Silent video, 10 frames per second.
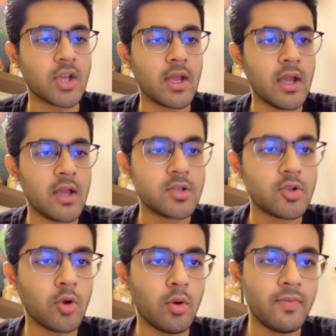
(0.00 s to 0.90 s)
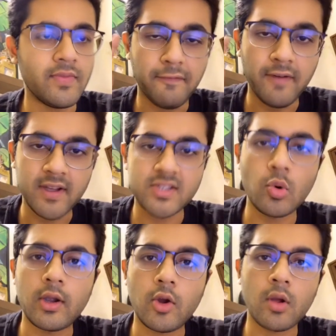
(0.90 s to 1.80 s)
So the first 2 I
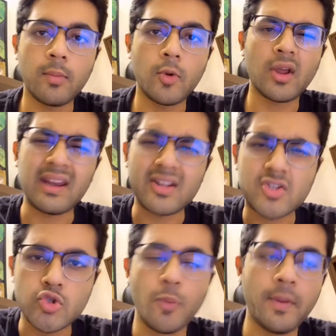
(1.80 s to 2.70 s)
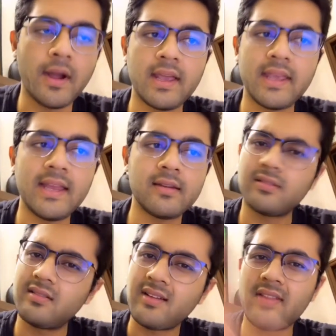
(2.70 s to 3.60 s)
talk about are super high yield,
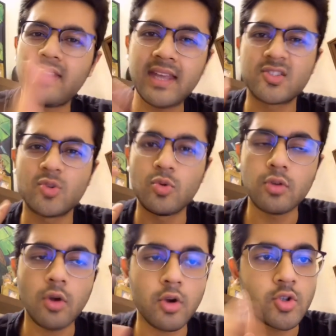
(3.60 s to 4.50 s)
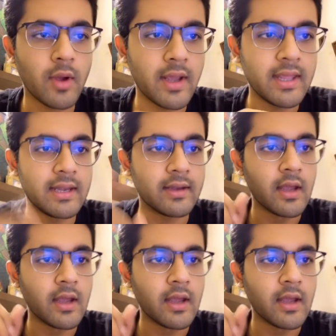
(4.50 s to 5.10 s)
and the next 2 not so high yield.